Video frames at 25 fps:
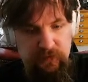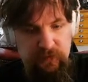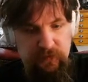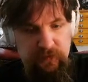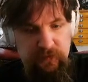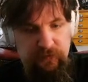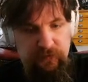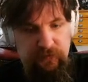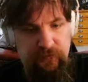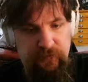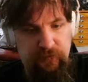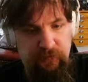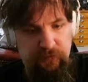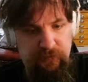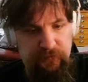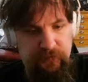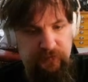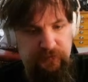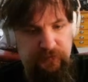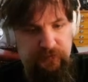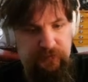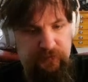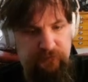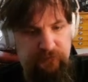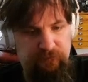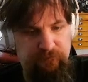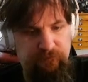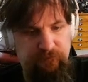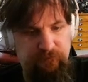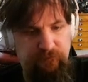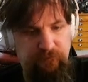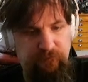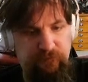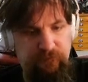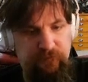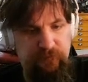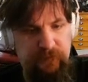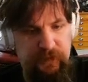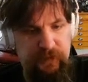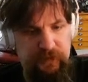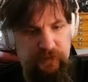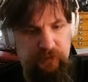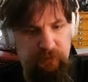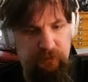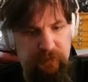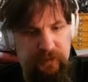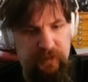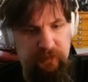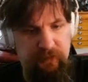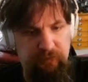So we'll just make
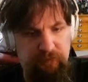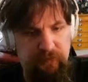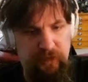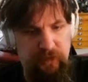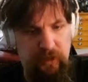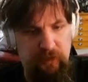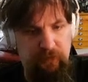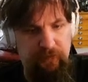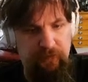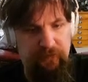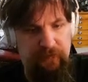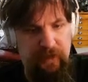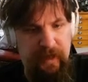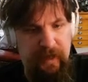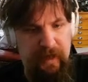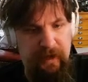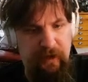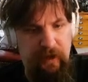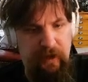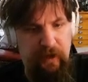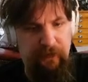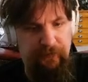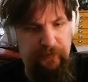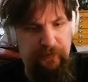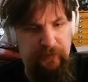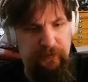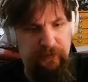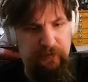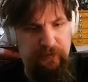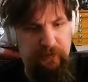sure we can blow his head off either.